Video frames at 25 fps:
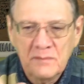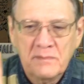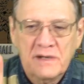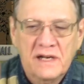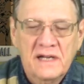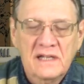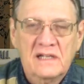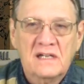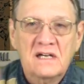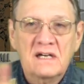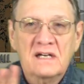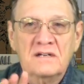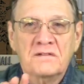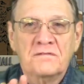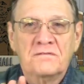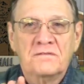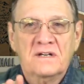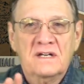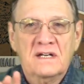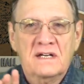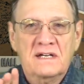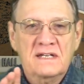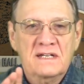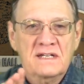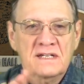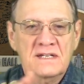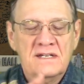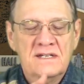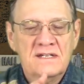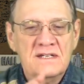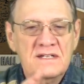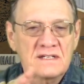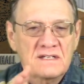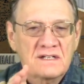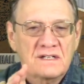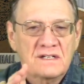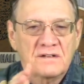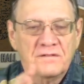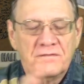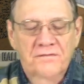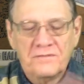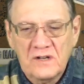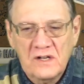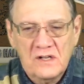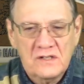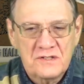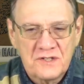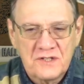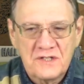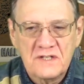my life on a
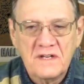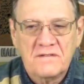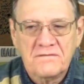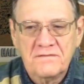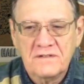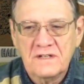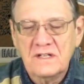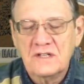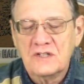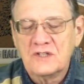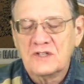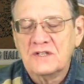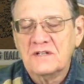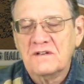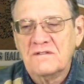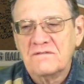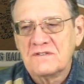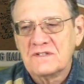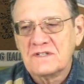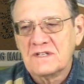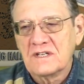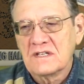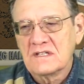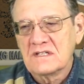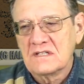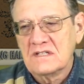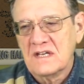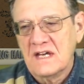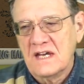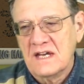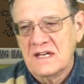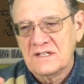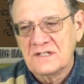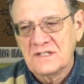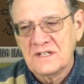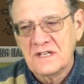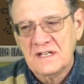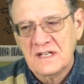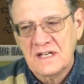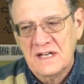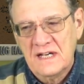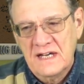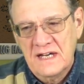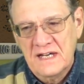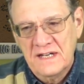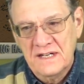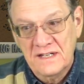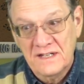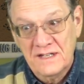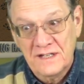false definition of success and
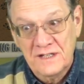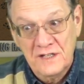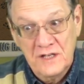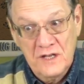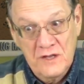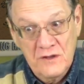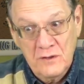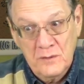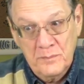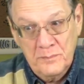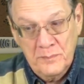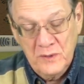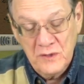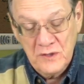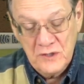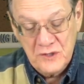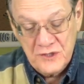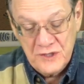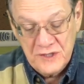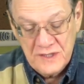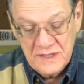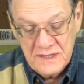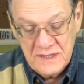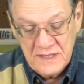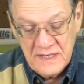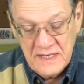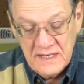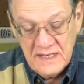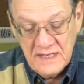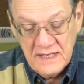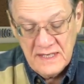on another person,